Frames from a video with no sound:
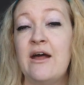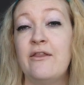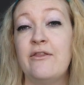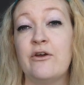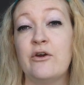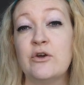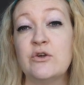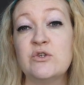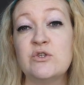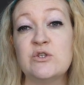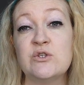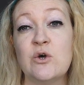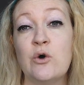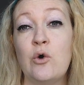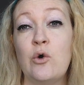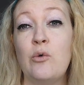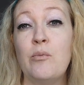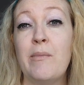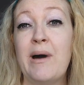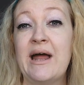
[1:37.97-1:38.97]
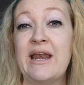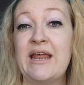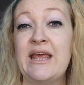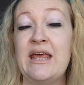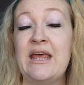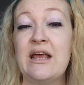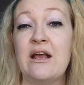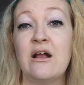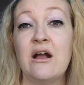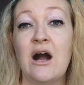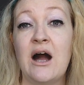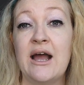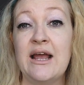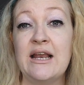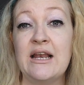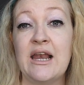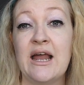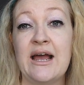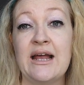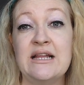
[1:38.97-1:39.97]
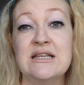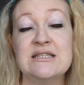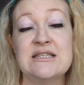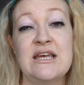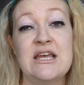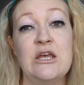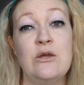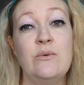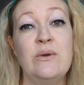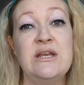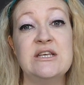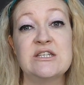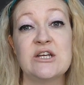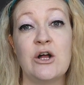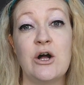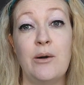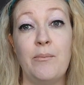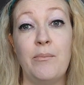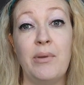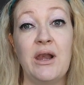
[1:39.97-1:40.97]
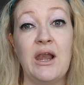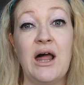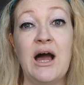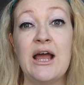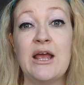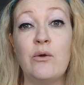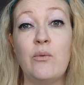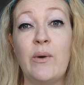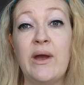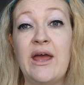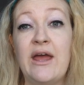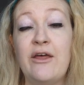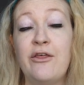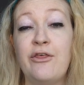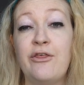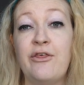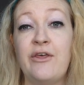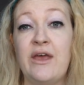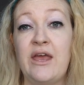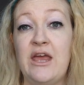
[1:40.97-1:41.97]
There are so many guidelines that you need to comply with